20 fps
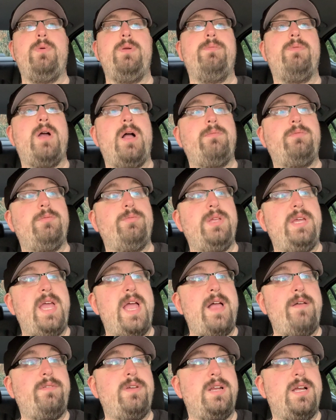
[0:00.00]
We probably
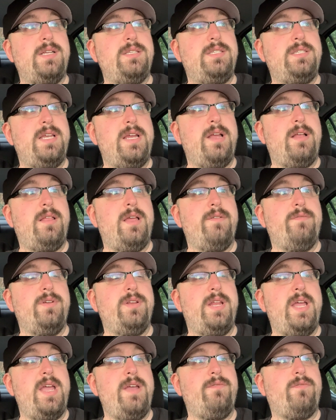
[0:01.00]
have it on sale
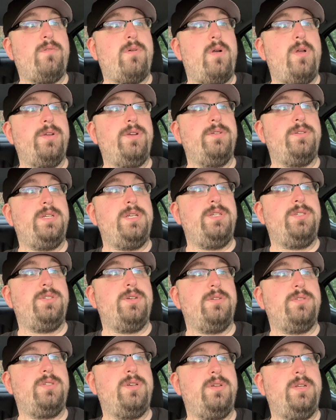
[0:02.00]
every day for all your
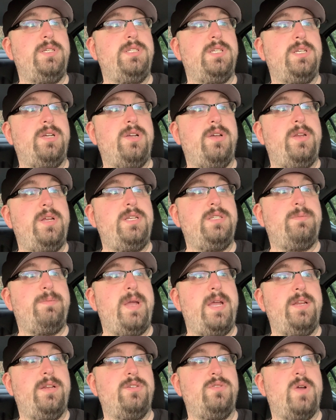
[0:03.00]
t-shirts, hoodies, and goodies.
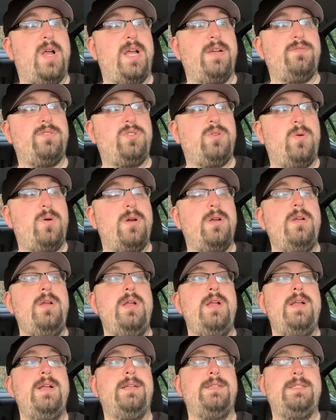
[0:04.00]

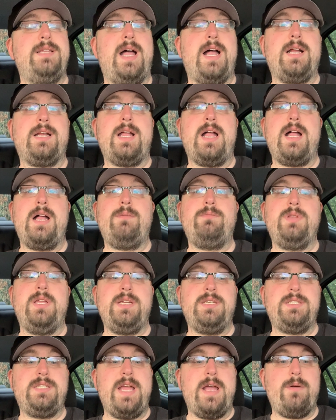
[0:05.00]
PaidToDriveStore.com,
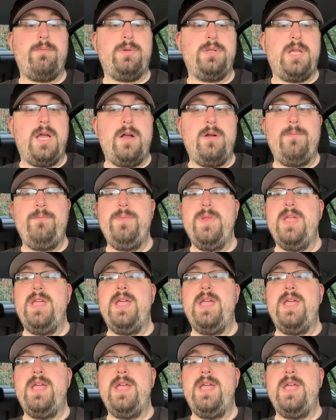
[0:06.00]
links down below.